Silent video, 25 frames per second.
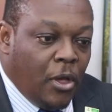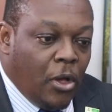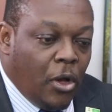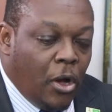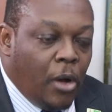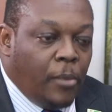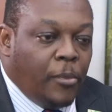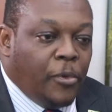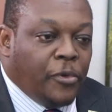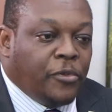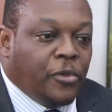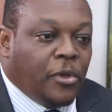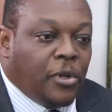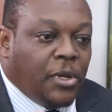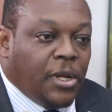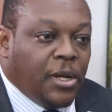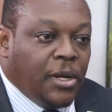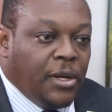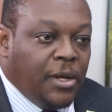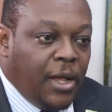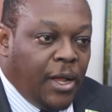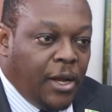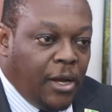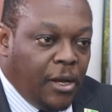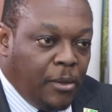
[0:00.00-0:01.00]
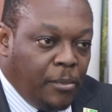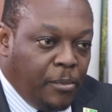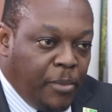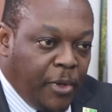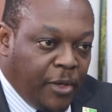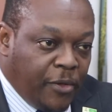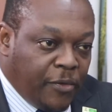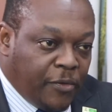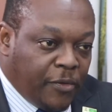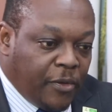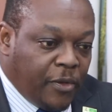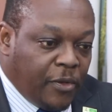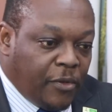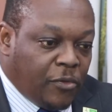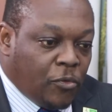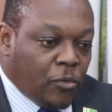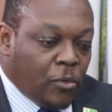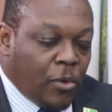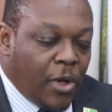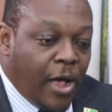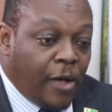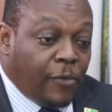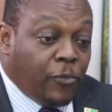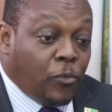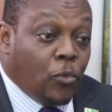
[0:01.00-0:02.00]
almost on a daily basis,
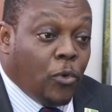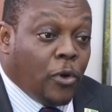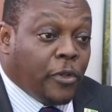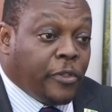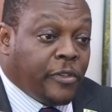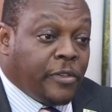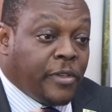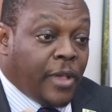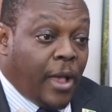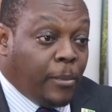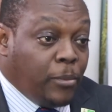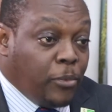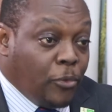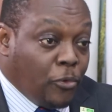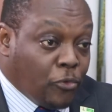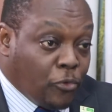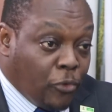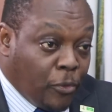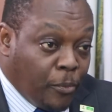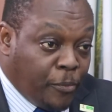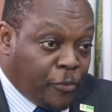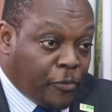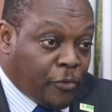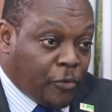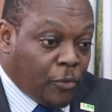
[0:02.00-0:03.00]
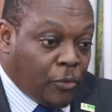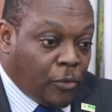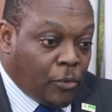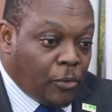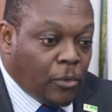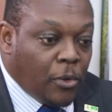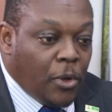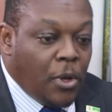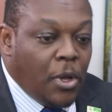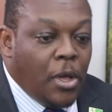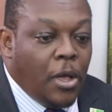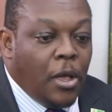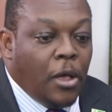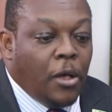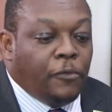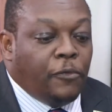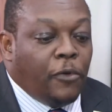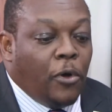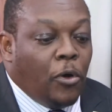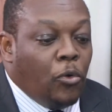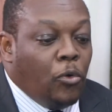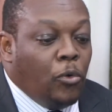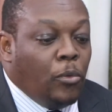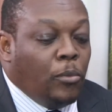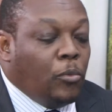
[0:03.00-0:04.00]
who have WhatsApp groups,
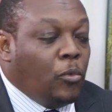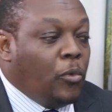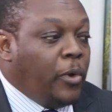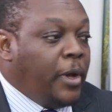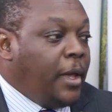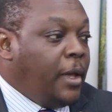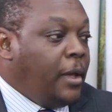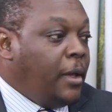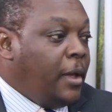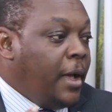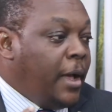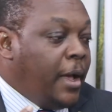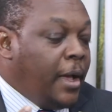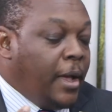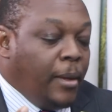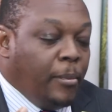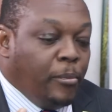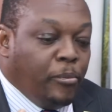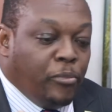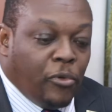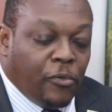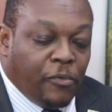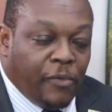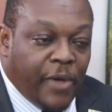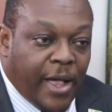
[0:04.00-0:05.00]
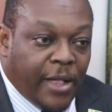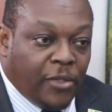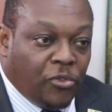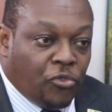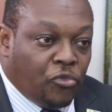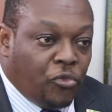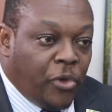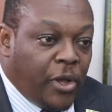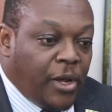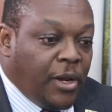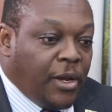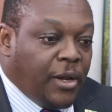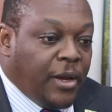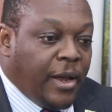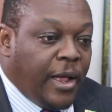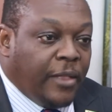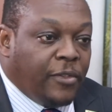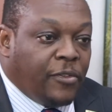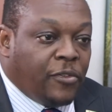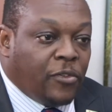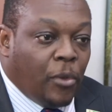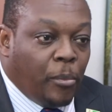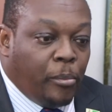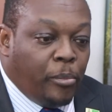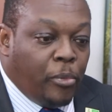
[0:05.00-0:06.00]
for whom we provide training
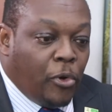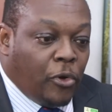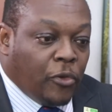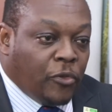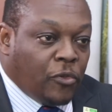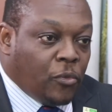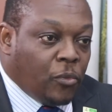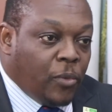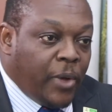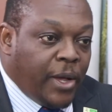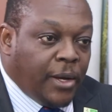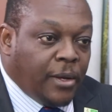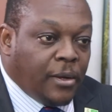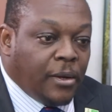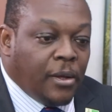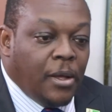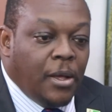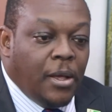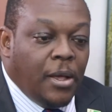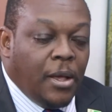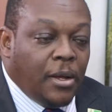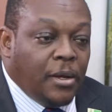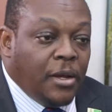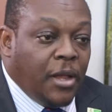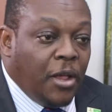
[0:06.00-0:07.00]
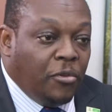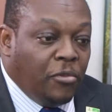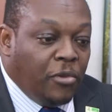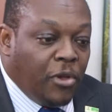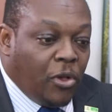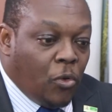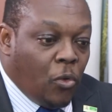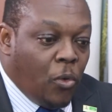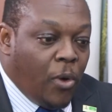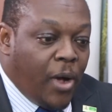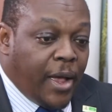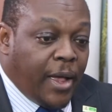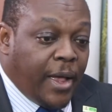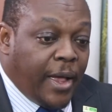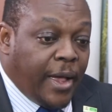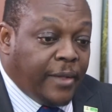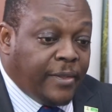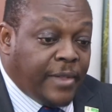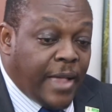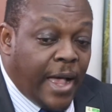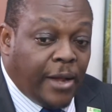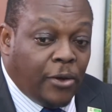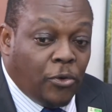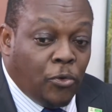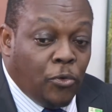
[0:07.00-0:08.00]
and support when they require
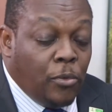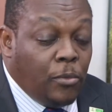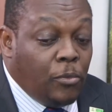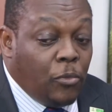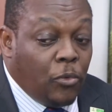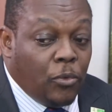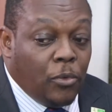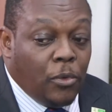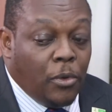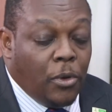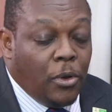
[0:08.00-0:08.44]
it, and whom